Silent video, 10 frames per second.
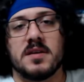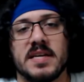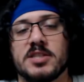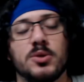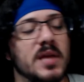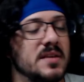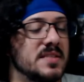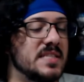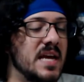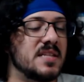In
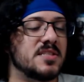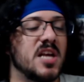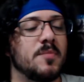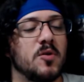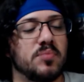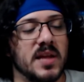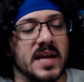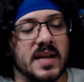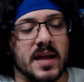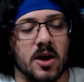2010, Sammo
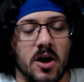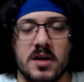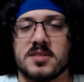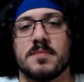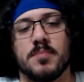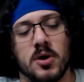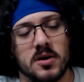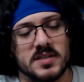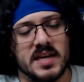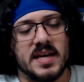played an awesome
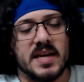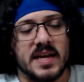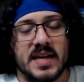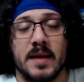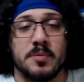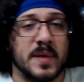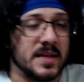part in Ip Man